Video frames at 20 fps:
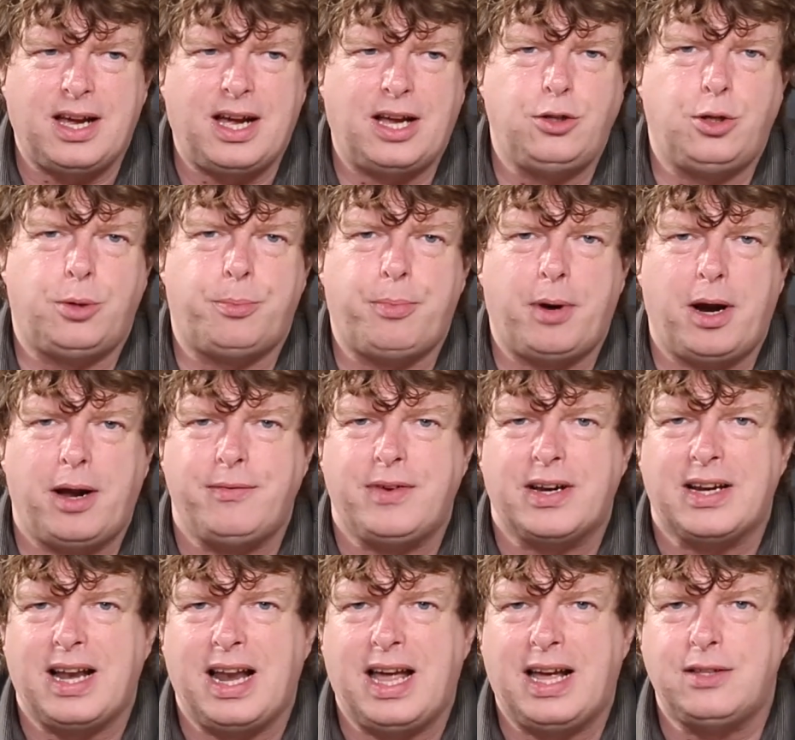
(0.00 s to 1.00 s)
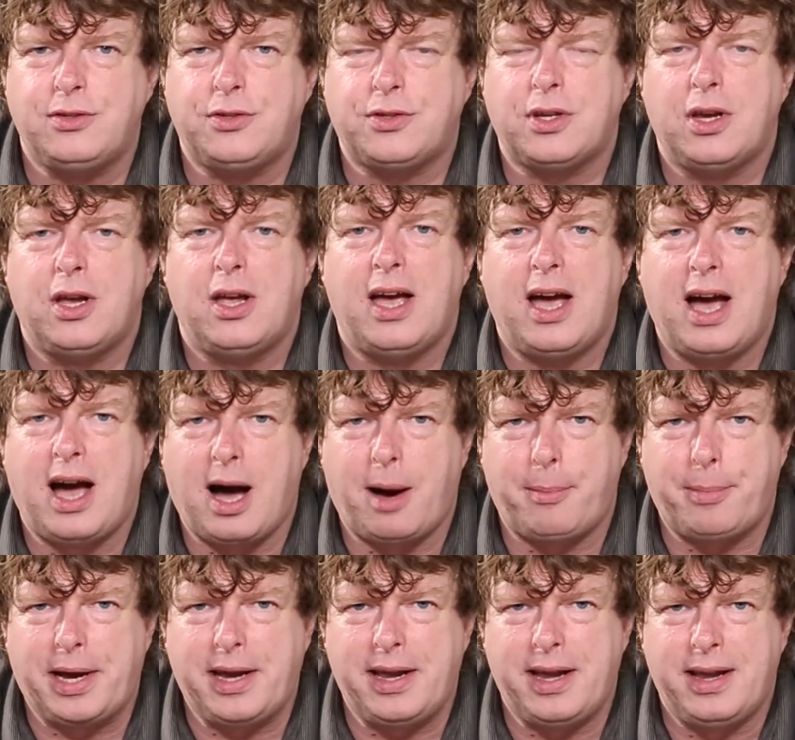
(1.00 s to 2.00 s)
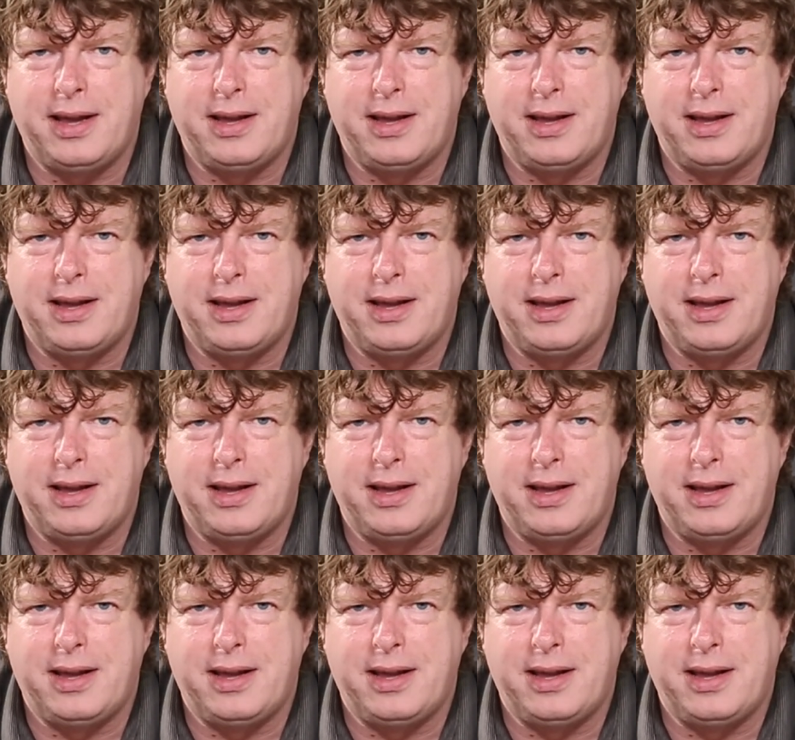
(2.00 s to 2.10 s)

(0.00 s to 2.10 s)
and your private clients happy.